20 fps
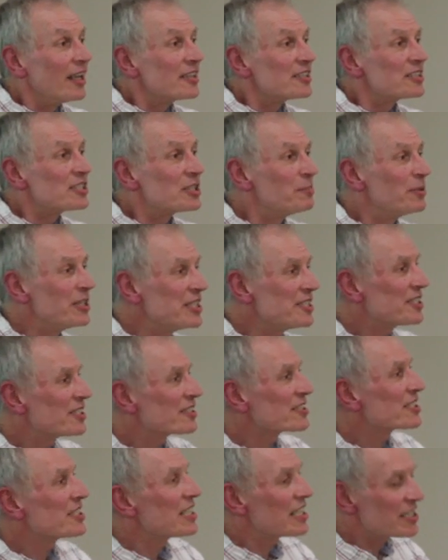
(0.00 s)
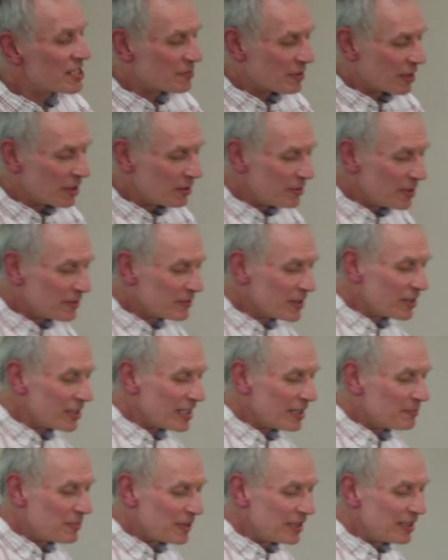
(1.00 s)
To be successful, we've got
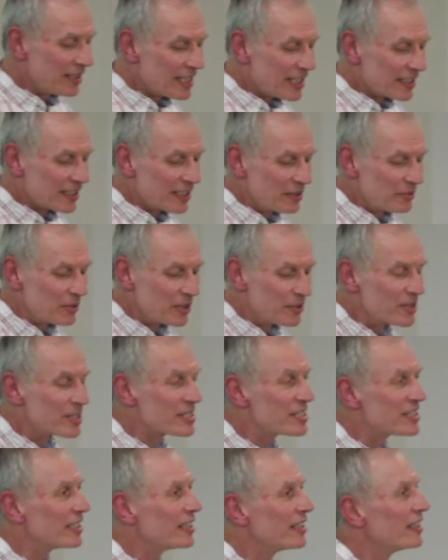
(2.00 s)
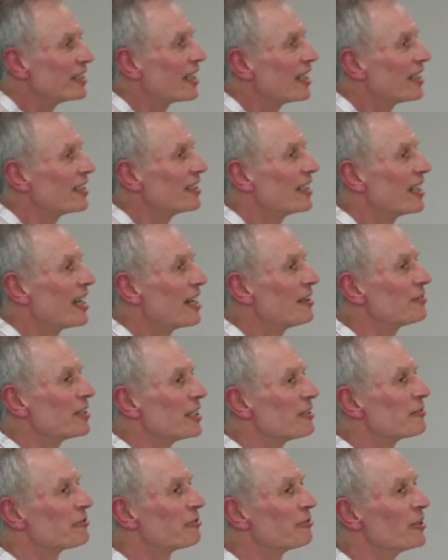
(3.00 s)
to build that community and have
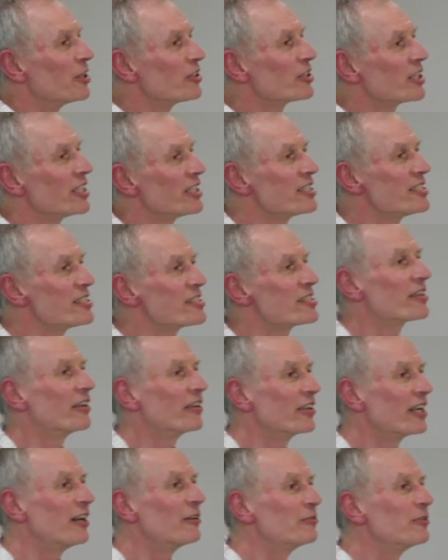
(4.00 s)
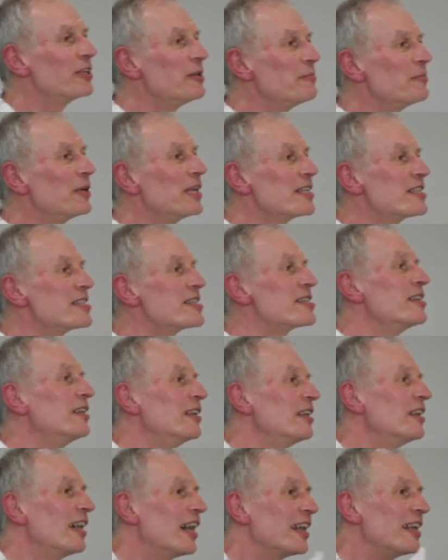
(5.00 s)
it focused on our remit
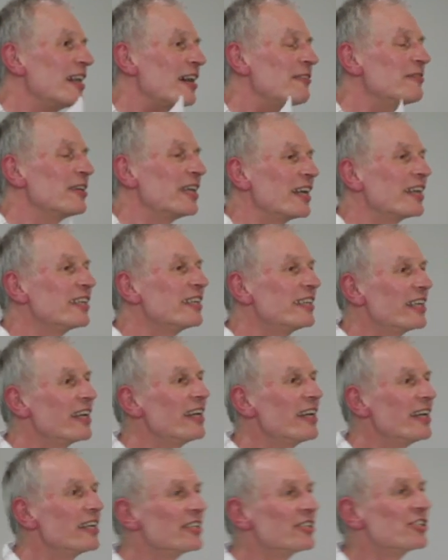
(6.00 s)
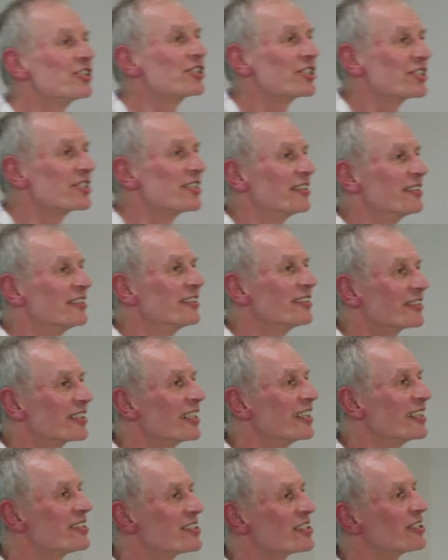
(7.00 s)
and have it engaged.
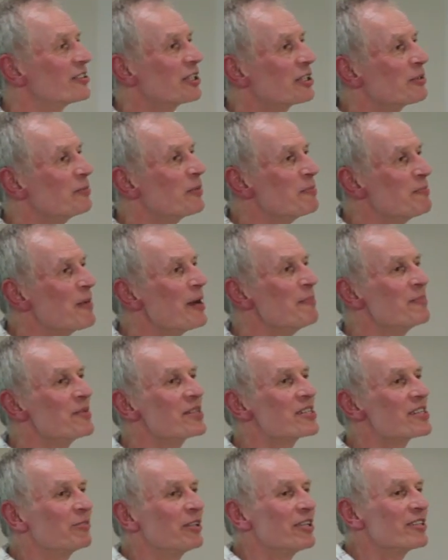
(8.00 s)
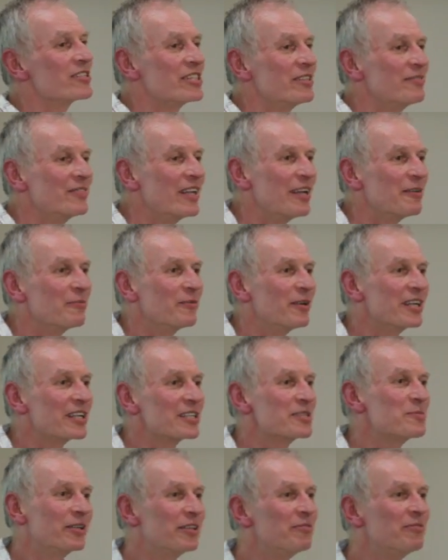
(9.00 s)
Okay, so you can be members of lots of
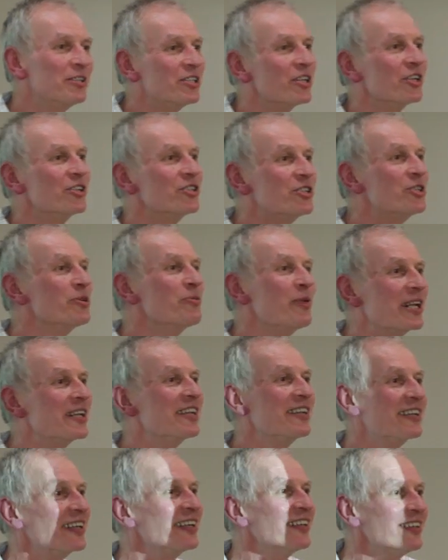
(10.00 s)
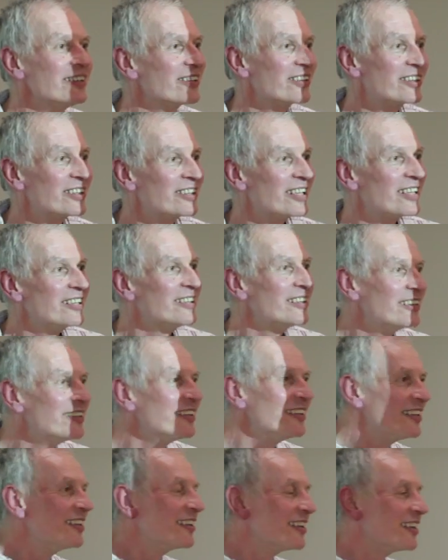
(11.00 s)
networks, but if you don't do anything other than
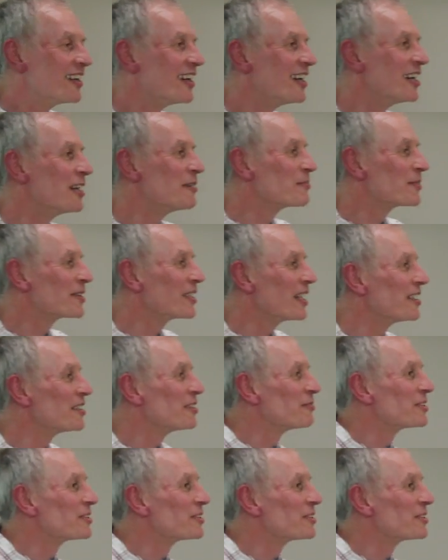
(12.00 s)
kind of